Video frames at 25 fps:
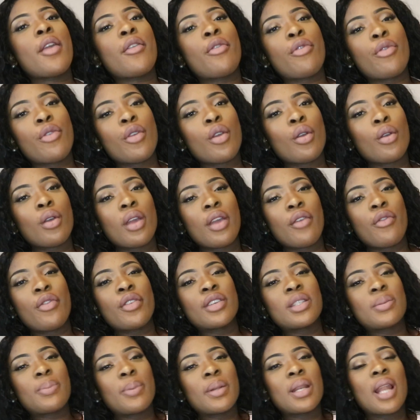
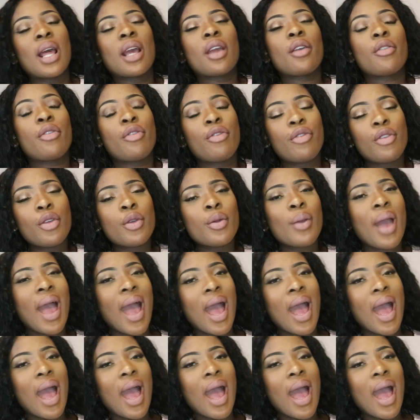it's been like a few